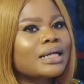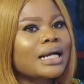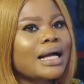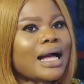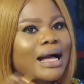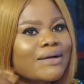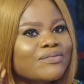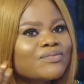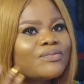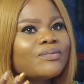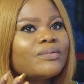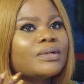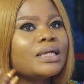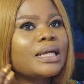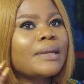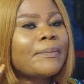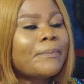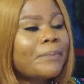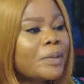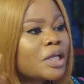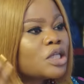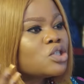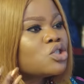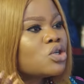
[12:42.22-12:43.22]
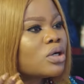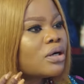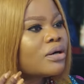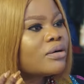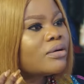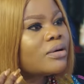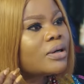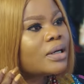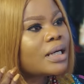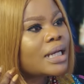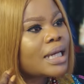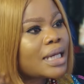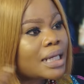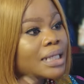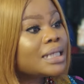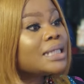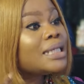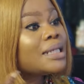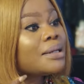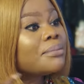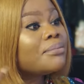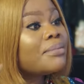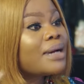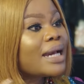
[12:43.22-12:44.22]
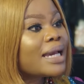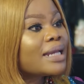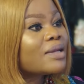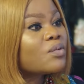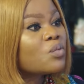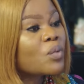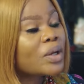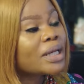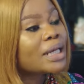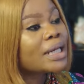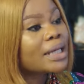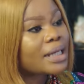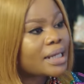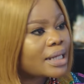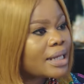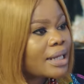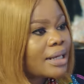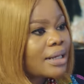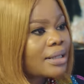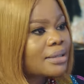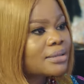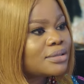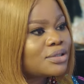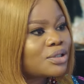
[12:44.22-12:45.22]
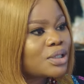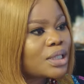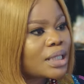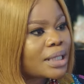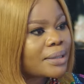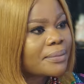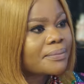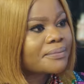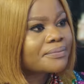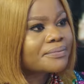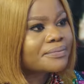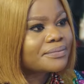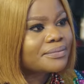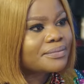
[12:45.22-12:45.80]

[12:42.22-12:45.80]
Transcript: have a picture in their mind when you hear your name.